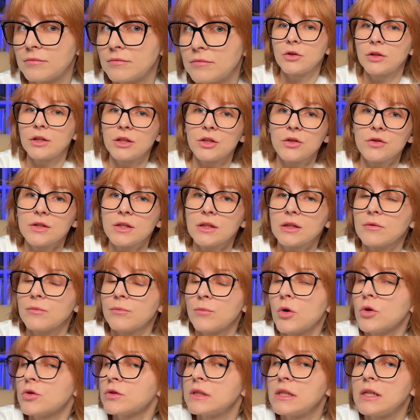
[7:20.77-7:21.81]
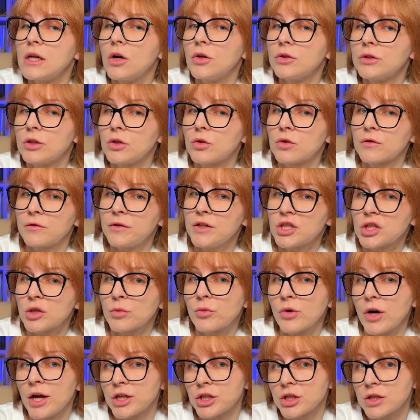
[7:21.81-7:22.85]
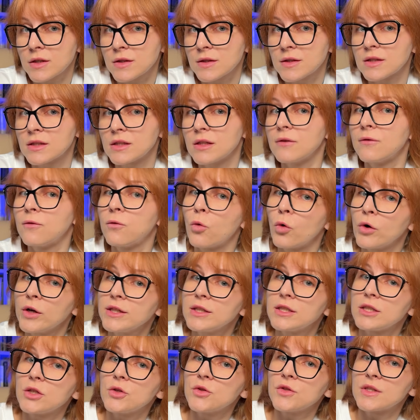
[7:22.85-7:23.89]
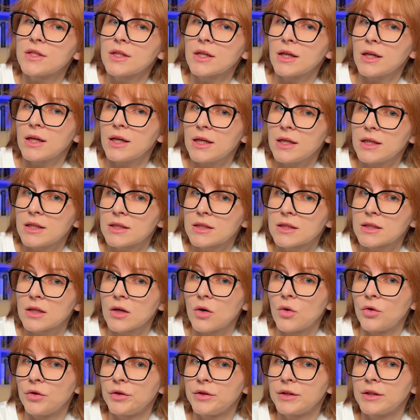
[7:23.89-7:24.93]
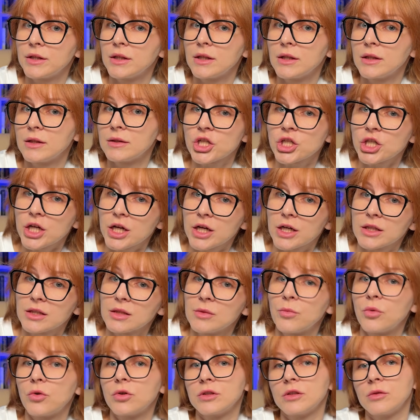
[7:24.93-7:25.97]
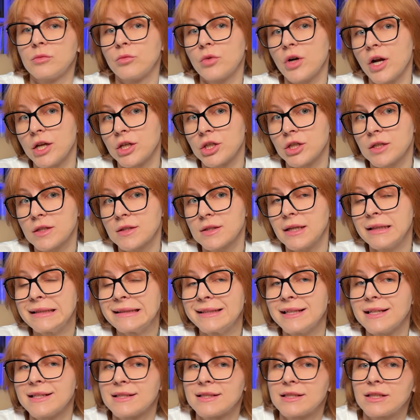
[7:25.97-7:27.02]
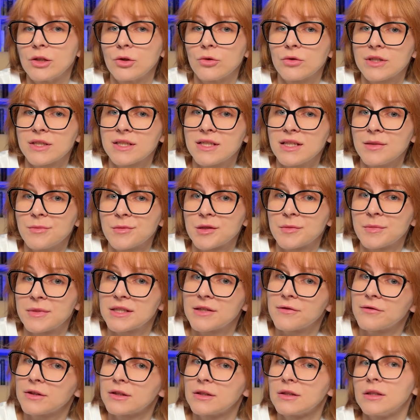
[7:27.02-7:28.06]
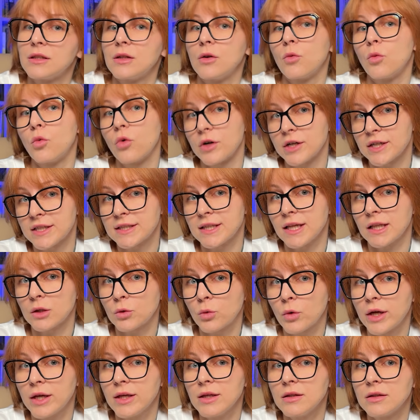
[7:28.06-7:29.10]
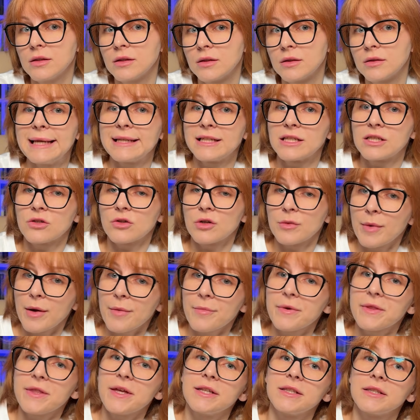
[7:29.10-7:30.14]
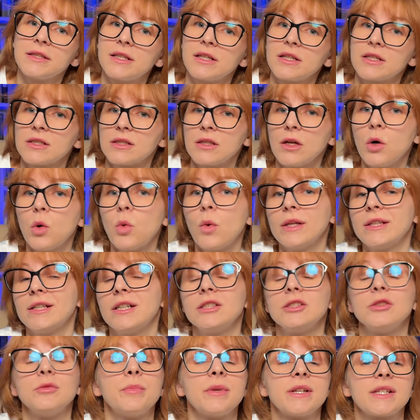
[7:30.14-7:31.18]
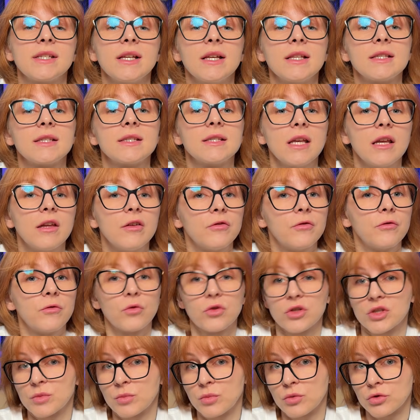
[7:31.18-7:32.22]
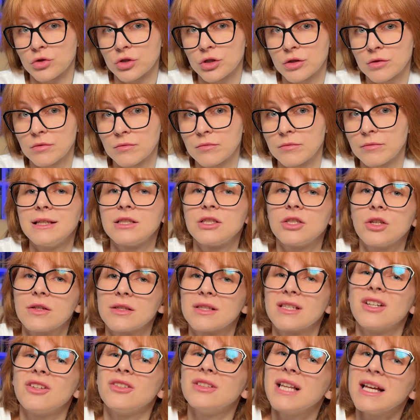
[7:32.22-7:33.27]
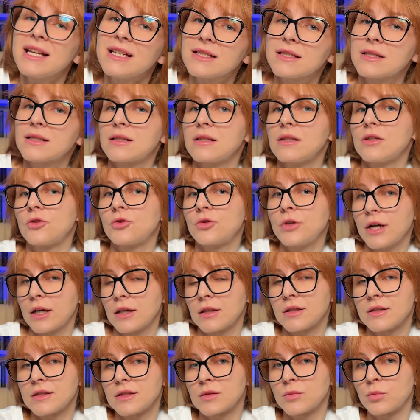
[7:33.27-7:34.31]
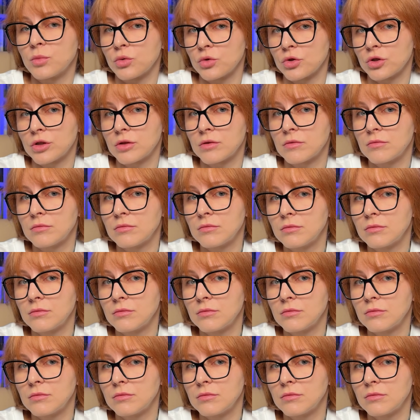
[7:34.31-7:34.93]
You can use it mostly on your feature branches. Avoid using it on shared important branches unless your team specifically works that way. And remember that there's no 100% safe force push. It's just less reckless push.